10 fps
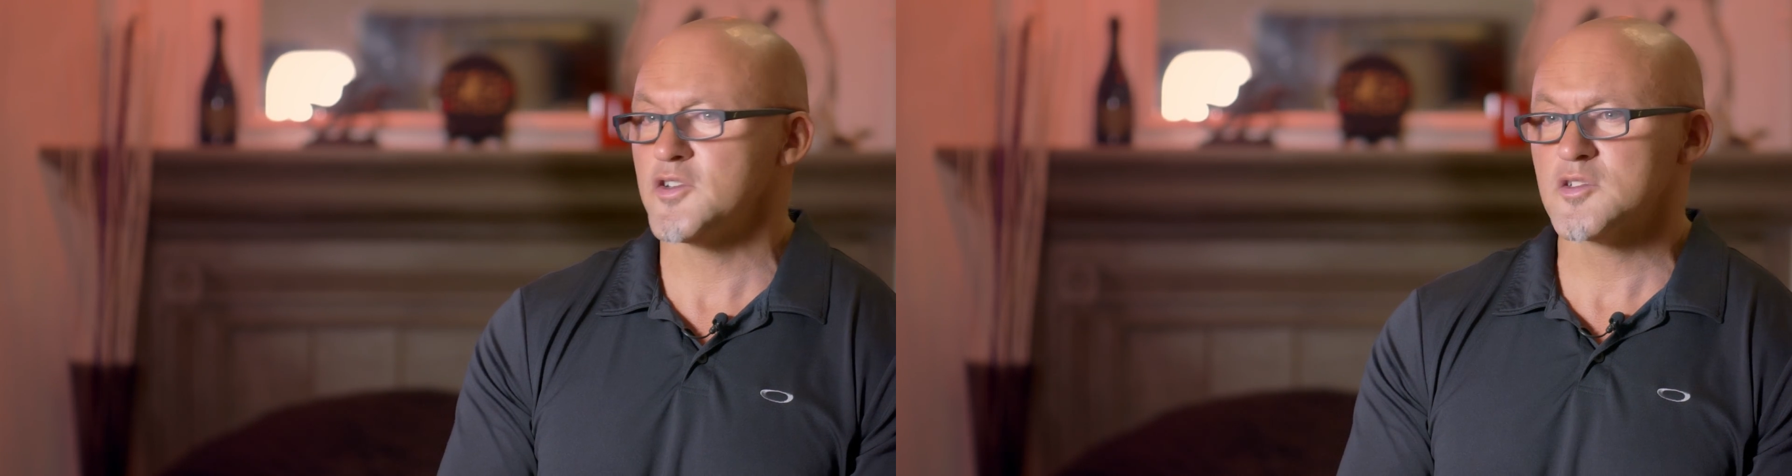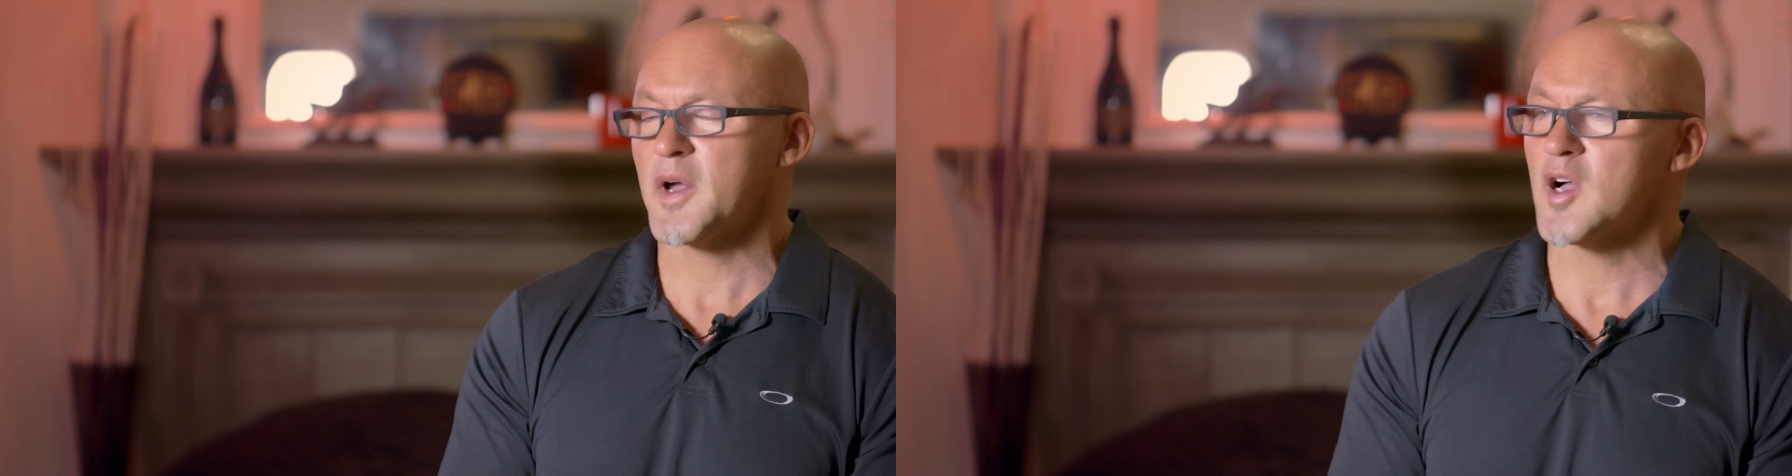
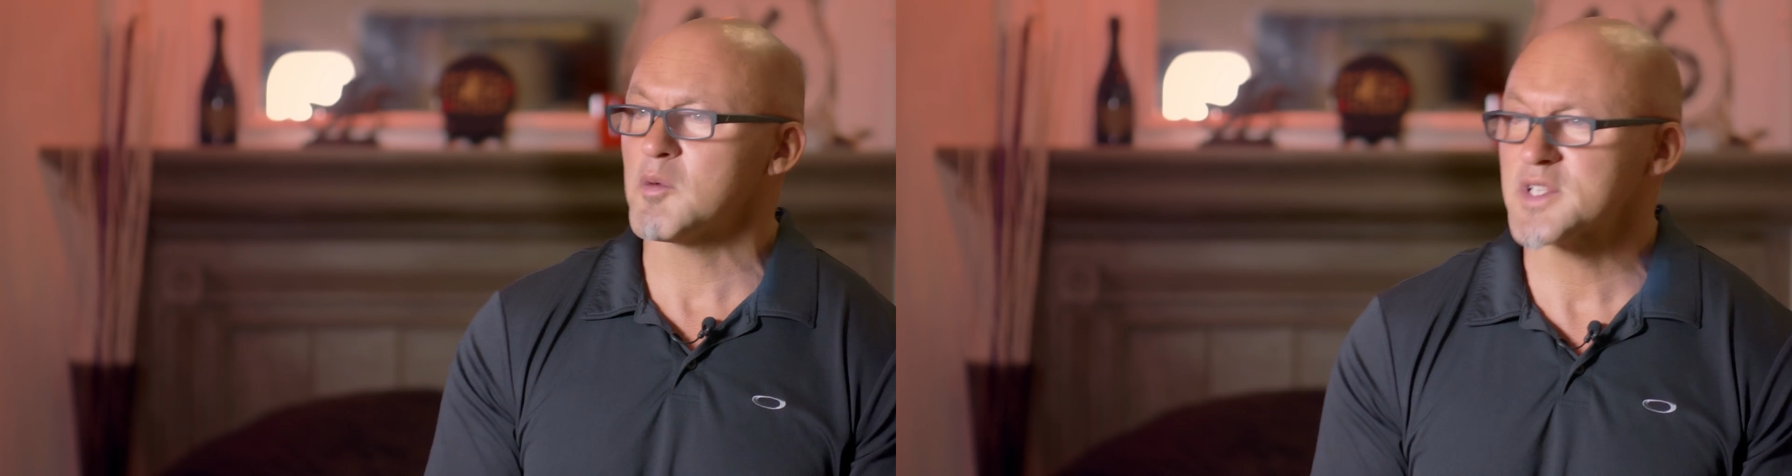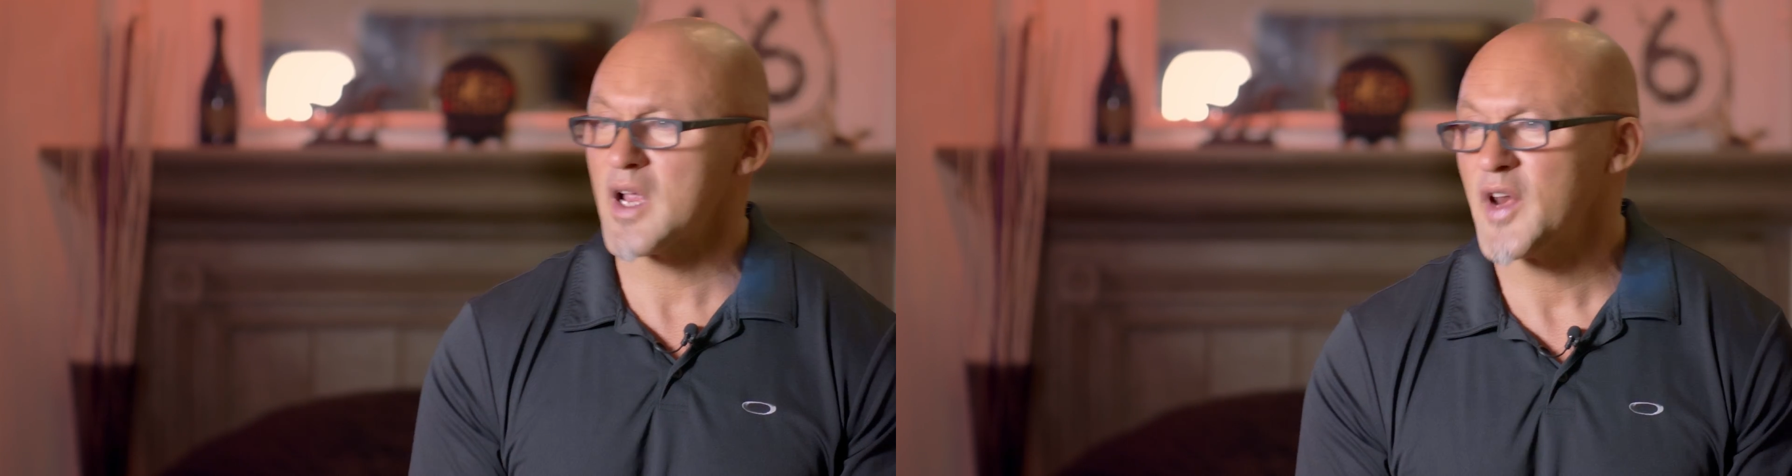used by
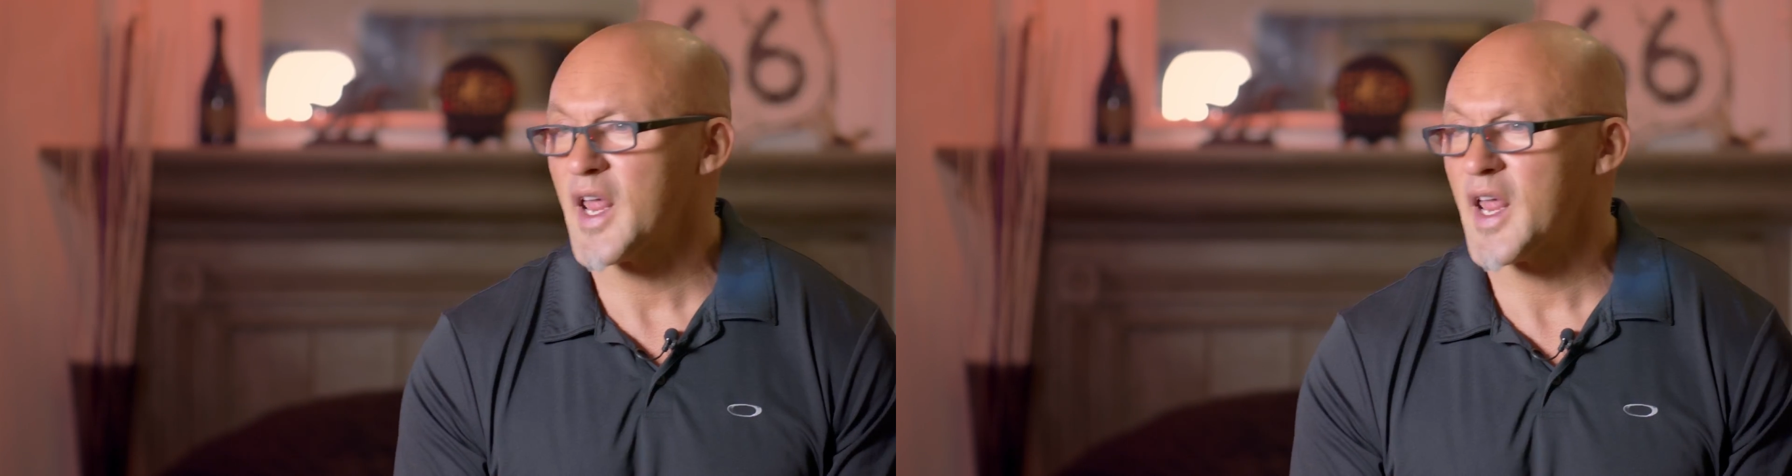almost every